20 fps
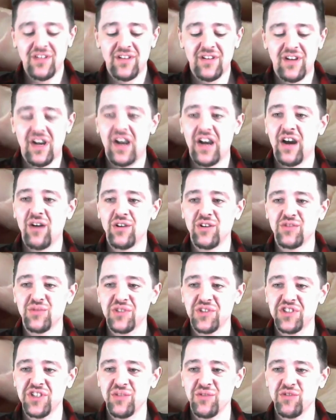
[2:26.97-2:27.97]
I always wished
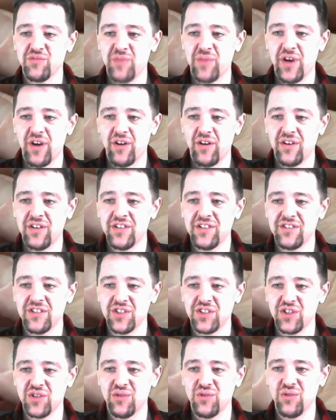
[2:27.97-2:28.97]
he was better. He's such a
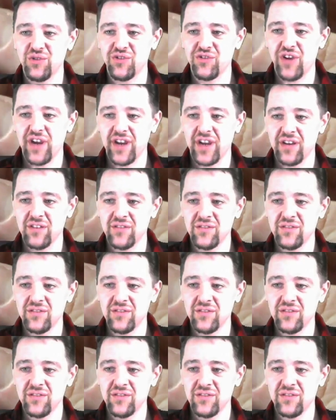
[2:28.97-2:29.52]
cool dragon.